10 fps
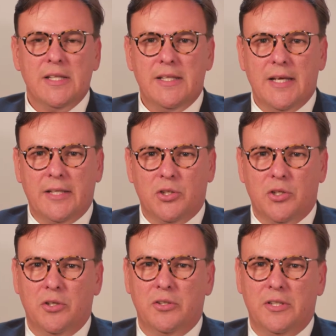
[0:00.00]
that
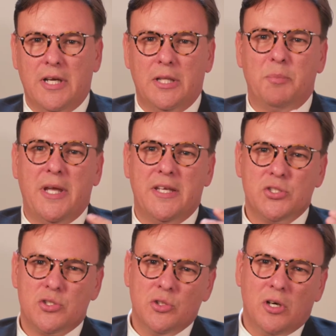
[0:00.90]
could
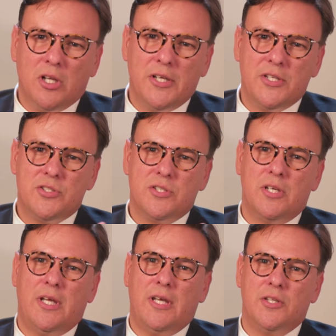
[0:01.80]
advance knowledge
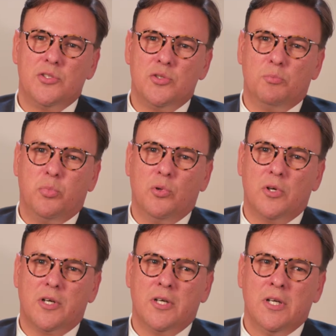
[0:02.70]
and
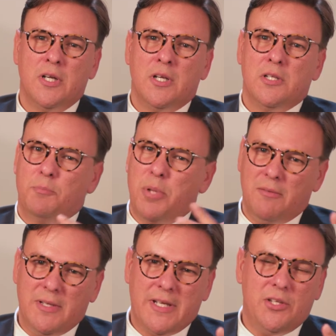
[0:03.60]
support
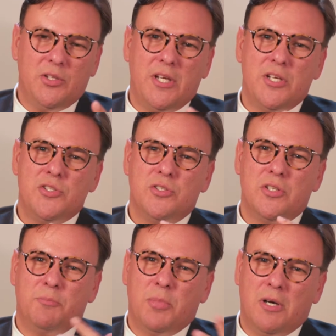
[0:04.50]
public
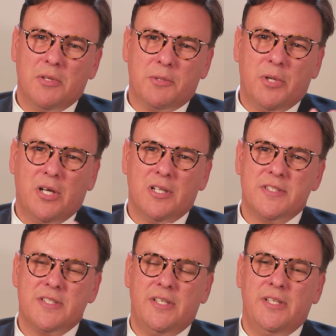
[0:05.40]
education and public
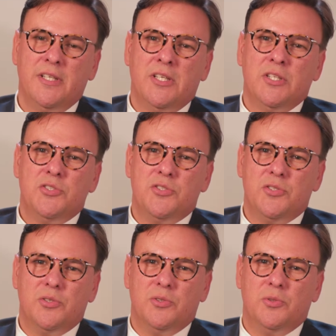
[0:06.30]
policy
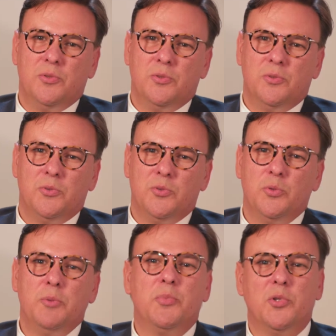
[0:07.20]
to
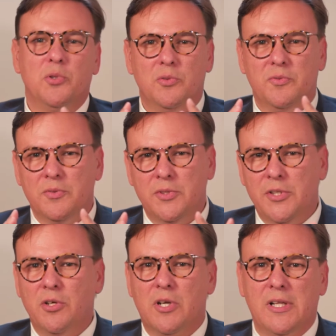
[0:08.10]
improve
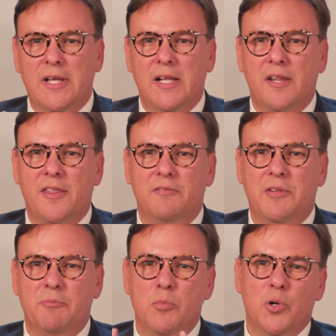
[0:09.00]
the oral health of
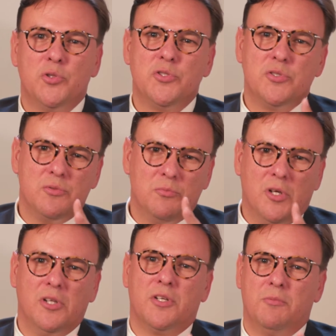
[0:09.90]
the most
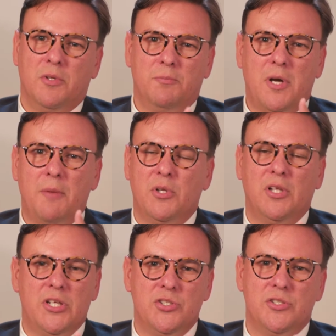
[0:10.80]
vulnerable
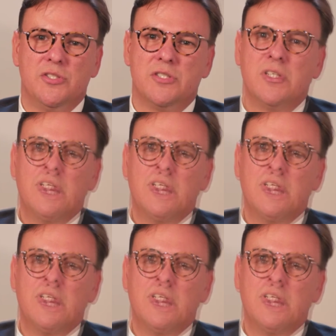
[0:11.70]
populations.